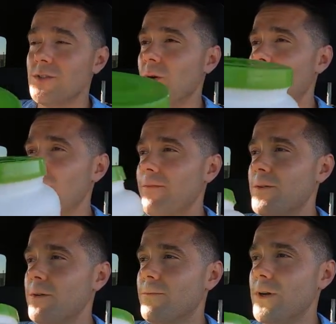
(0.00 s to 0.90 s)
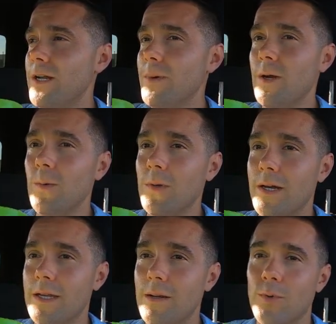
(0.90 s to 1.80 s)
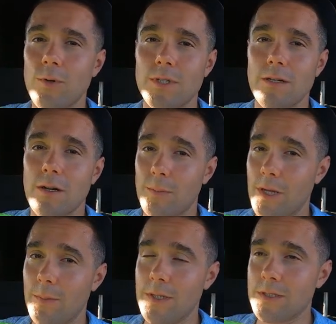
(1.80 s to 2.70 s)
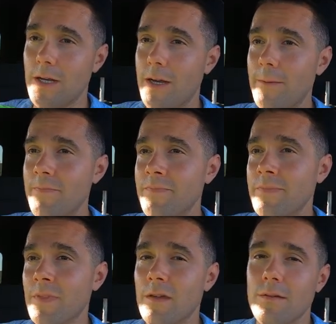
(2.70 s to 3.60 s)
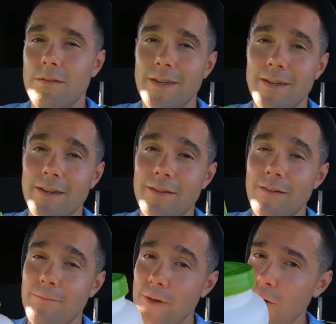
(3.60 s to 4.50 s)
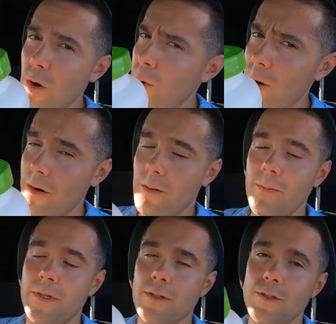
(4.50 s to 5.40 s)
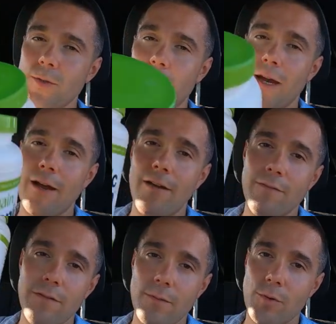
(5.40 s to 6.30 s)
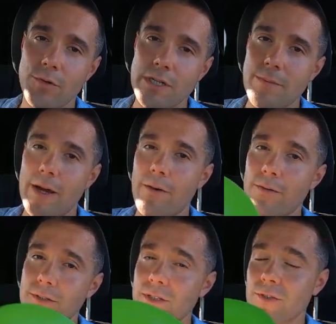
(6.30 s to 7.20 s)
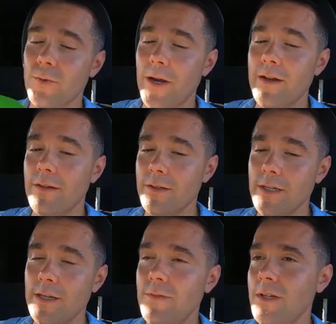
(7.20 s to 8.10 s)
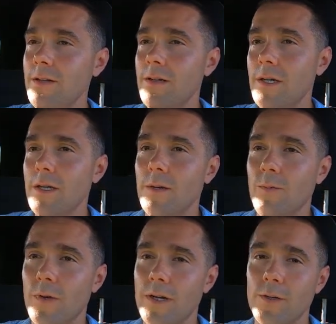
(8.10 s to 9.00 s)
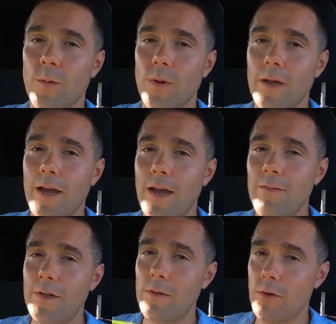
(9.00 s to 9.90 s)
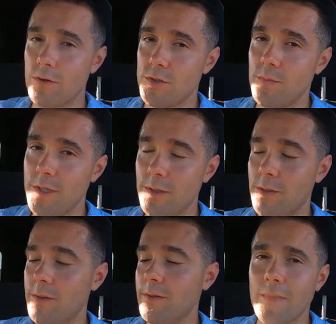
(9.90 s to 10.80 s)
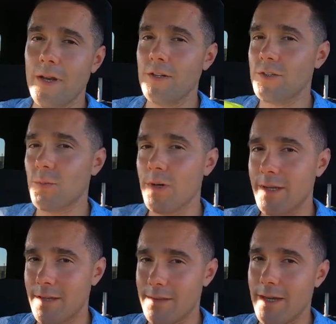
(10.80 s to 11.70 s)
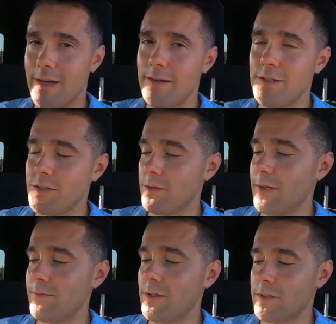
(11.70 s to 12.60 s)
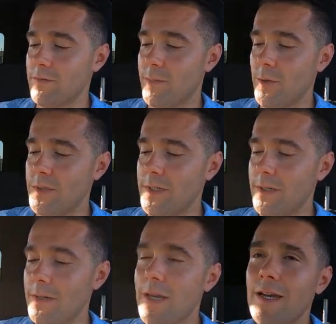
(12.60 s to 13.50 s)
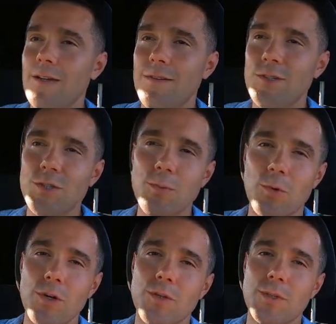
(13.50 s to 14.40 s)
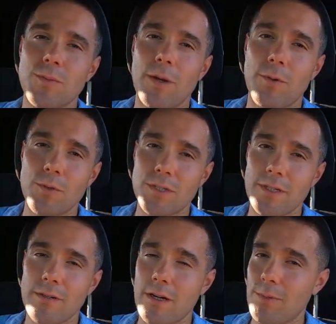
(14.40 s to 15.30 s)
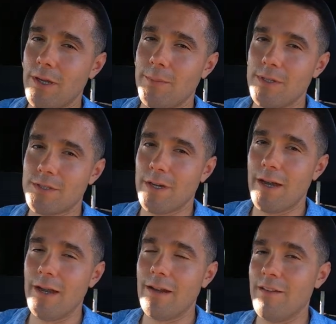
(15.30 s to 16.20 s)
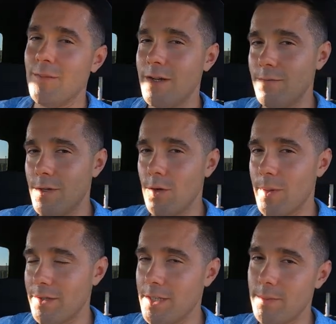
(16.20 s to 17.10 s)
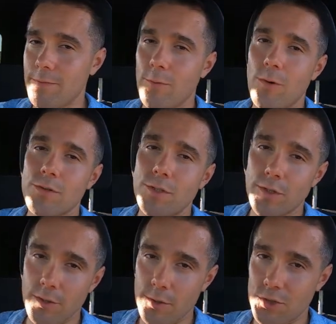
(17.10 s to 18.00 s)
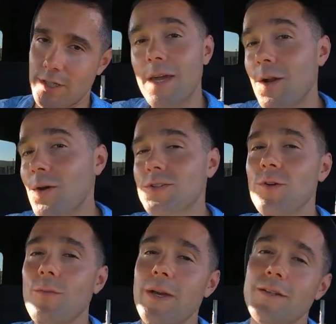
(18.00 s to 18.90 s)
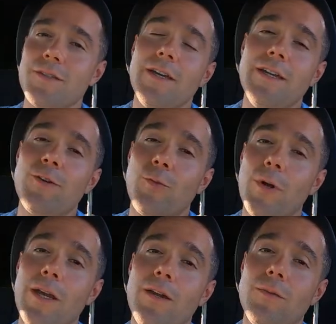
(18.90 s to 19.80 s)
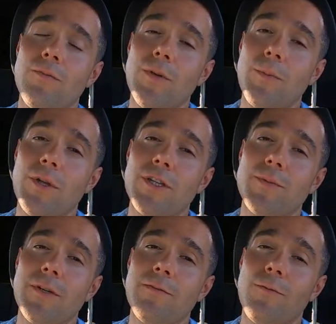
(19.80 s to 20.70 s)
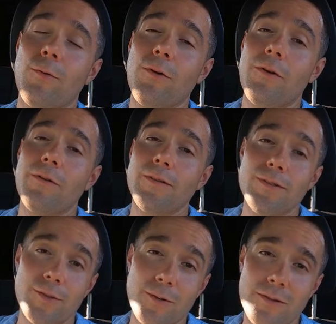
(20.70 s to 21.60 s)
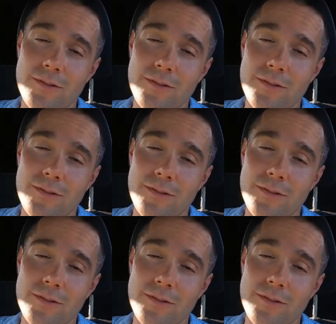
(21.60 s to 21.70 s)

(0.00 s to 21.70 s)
So if you're afraid about not getting protein on a plant-based diet, then fear no more because you have protein powder. This is great in the evening when I don't want to have a large meal and I just want to get that additional influx of protein. You shouldn't worry too much about protein on a plant-based diet. I've made a video about that before, so you can go check. It also makes a great replacement for dessert.